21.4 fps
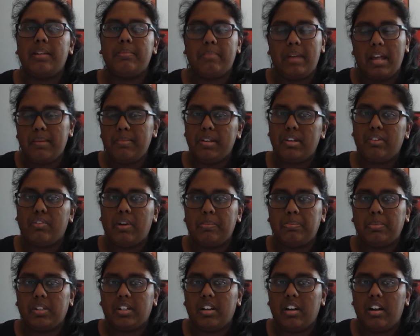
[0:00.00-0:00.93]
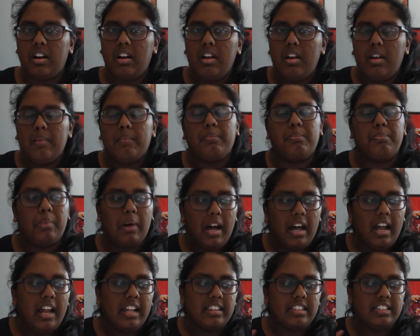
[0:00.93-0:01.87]
He may be a replica,
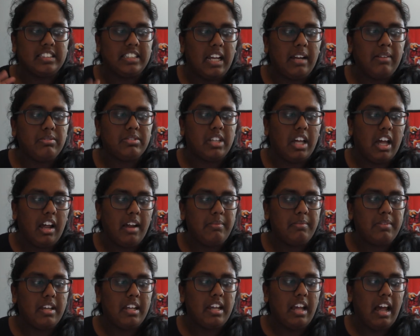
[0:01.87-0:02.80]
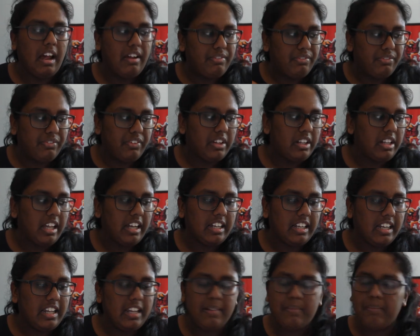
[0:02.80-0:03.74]
but at the same time I feel
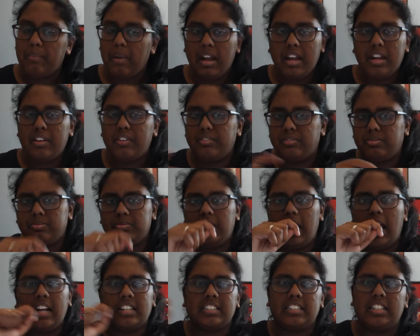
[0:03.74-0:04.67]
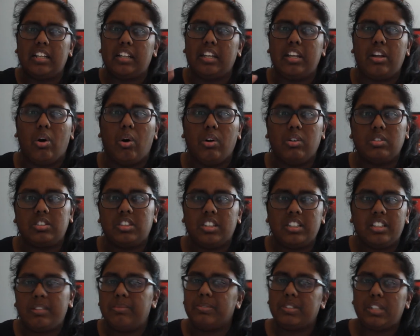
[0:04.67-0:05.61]
like he may have accidentally
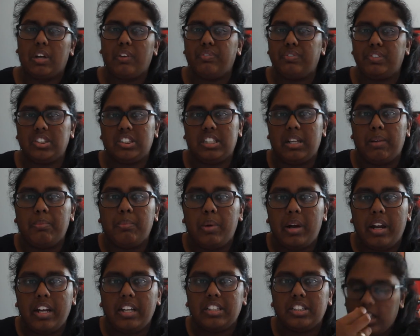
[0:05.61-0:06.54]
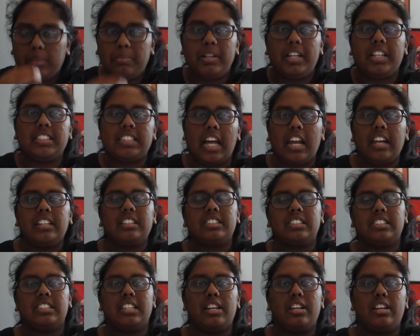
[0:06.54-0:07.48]
altered himself in some ways. It'll be exciting
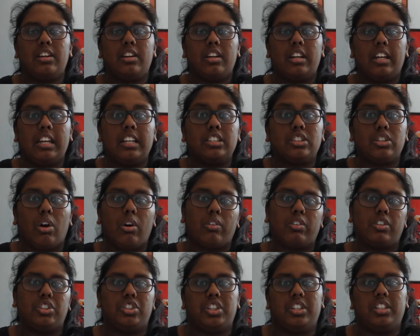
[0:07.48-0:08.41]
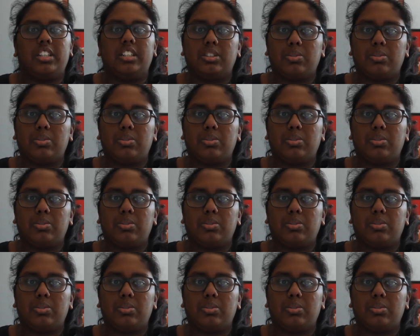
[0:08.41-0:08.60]
to see his origin